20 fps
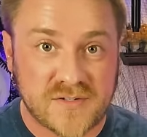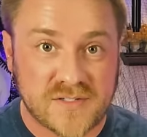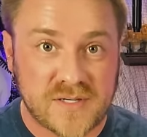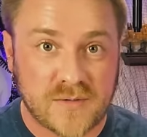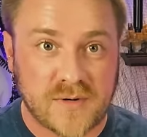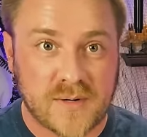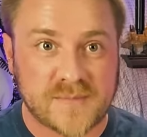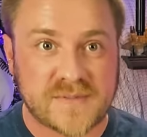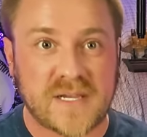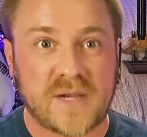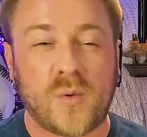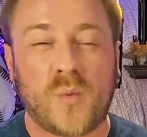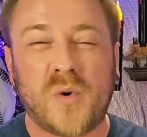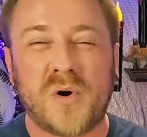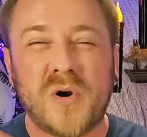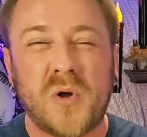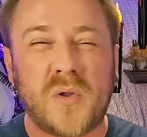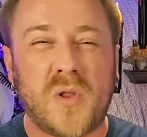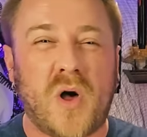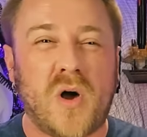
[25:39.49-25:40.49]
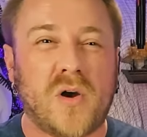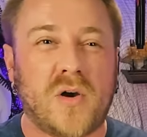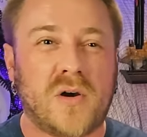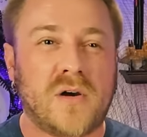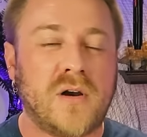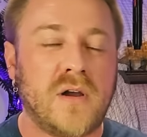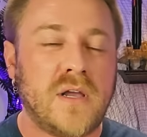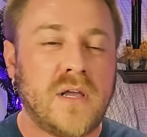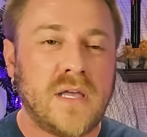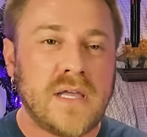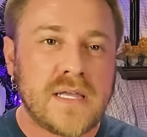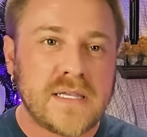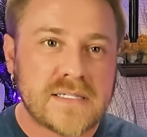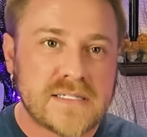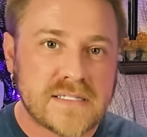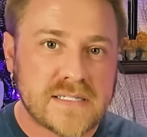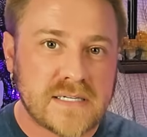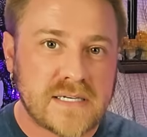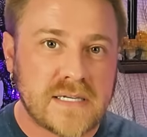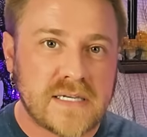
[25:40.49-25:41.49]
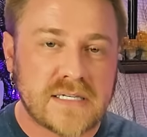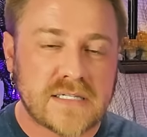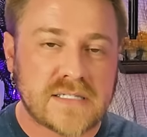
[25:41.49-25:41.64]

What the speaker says: You see what I'm saying? We're no longer sitting